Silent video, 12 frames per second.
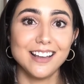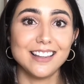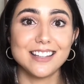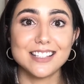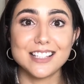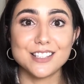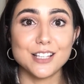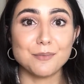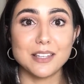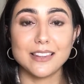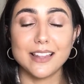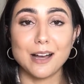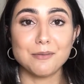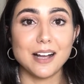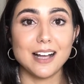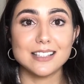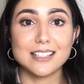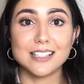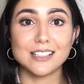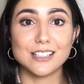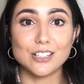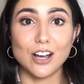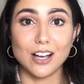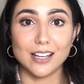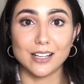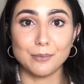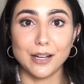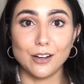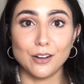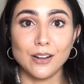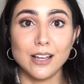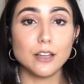This is something that I'm constantly talking about.